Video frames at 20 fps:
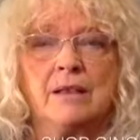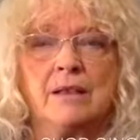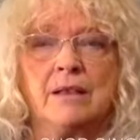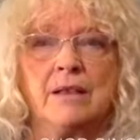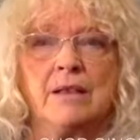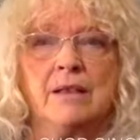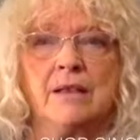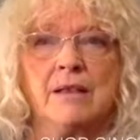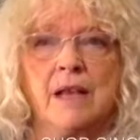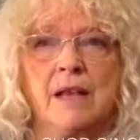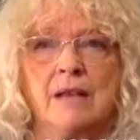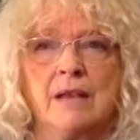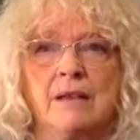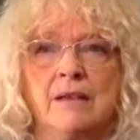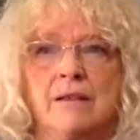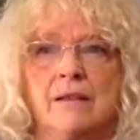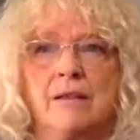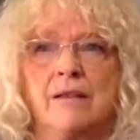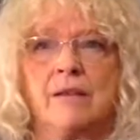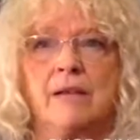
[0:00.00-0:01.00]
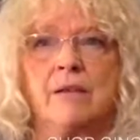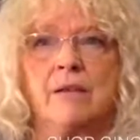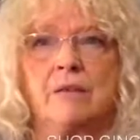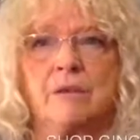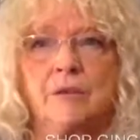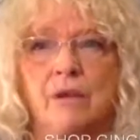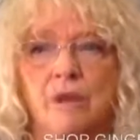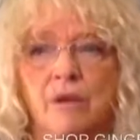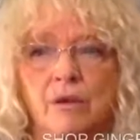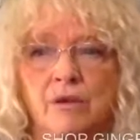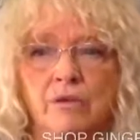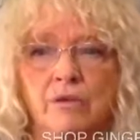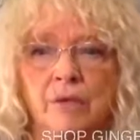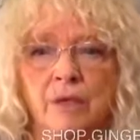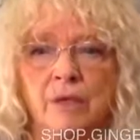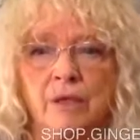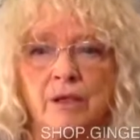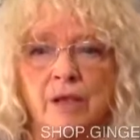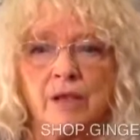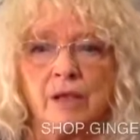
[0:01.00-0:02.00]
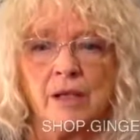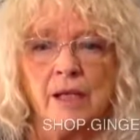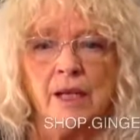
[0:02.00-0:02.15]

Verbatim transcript: the text that will go with